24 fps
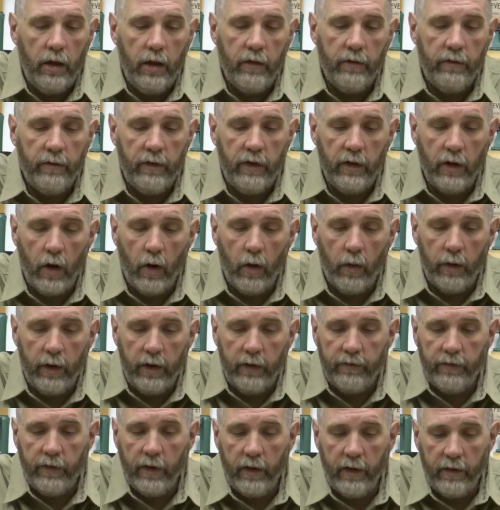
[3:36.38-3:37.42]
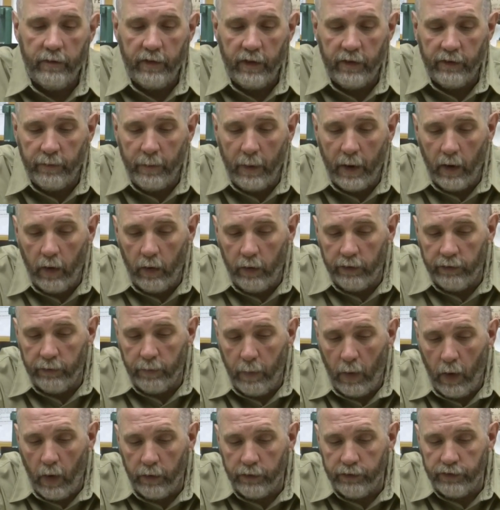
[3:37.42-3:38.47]
if this barrel is
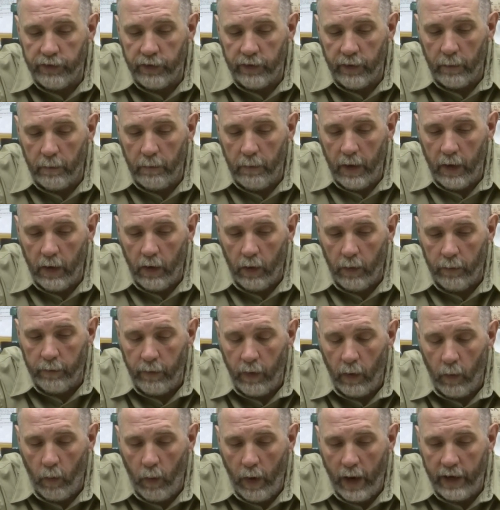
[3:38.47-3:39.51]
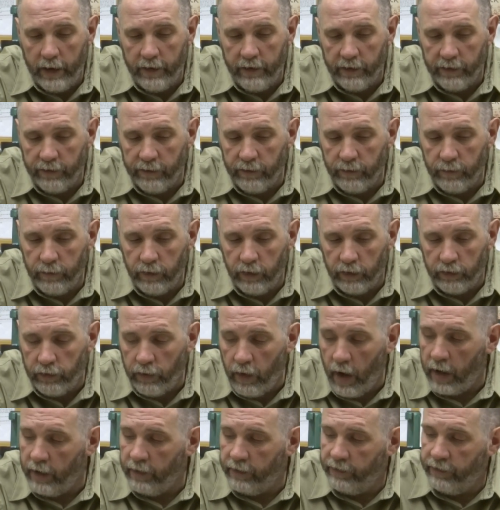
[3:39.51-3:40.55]
bulged in the middle. A way to
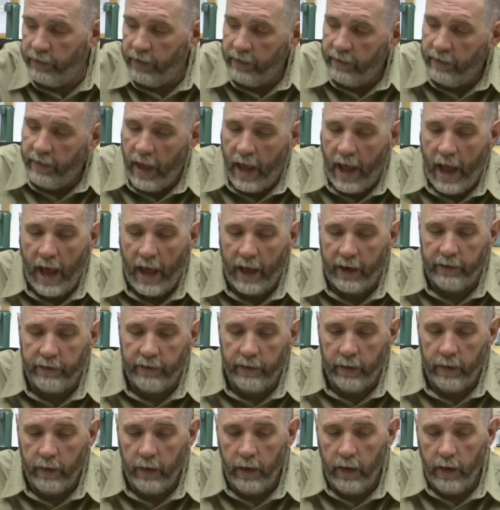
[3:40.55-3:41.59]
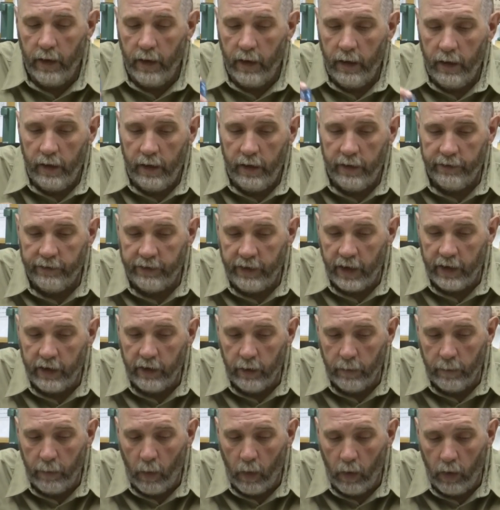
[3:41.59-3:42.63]
try to see that is take
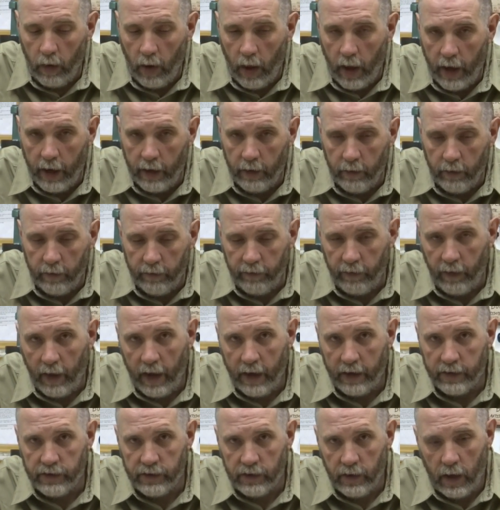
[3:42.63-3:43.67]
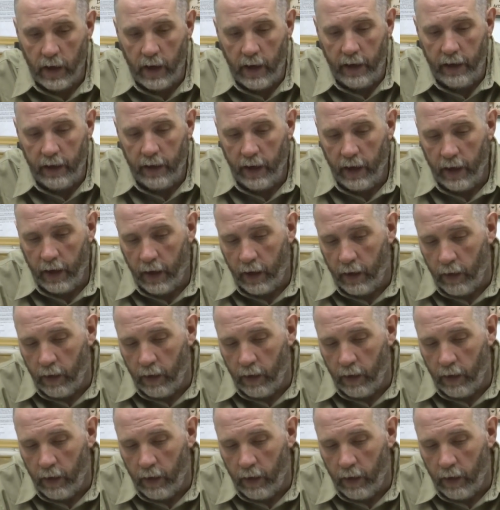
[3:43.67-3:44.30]
your bore light or a flashlight, and